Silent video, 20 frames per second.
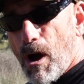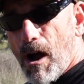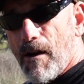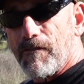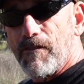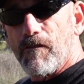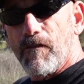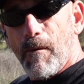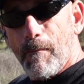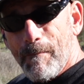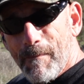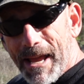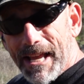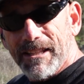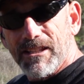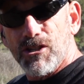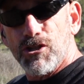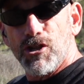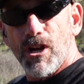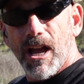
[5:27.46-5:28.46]
off. If I make
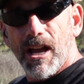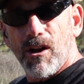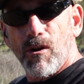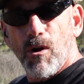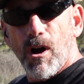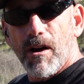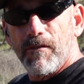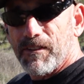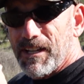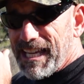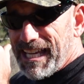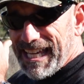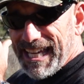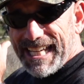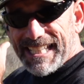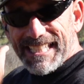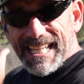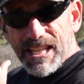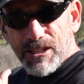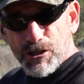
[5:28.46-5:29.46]
the shot go off,
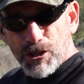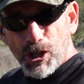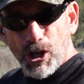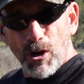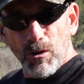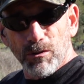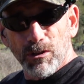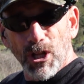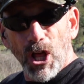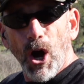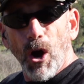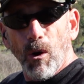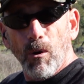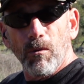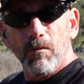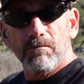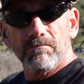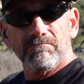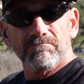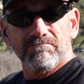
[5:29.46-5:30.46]
it tends to go low.
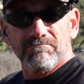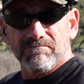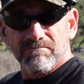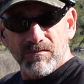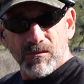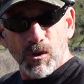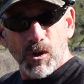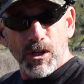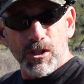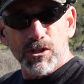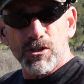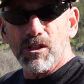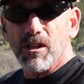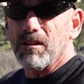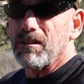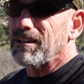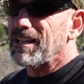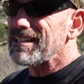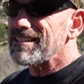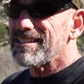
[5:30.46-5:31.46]
All right, so
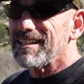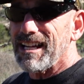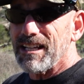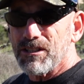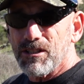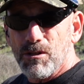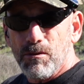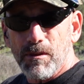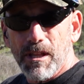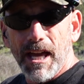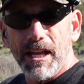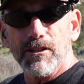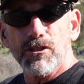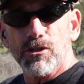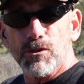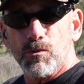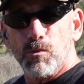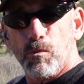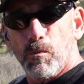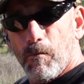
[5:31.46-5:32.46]
let's not do that.
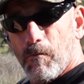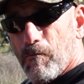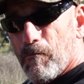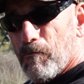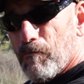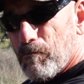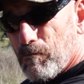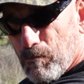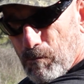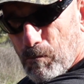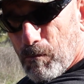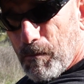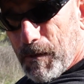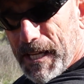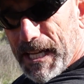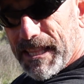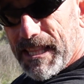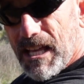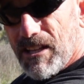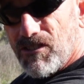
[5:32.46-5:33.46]
Just
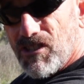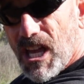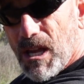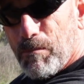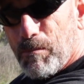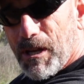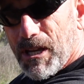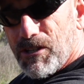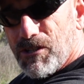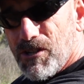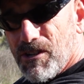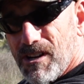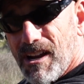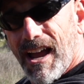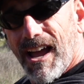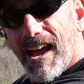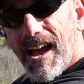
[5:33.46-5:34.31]
get that sight picture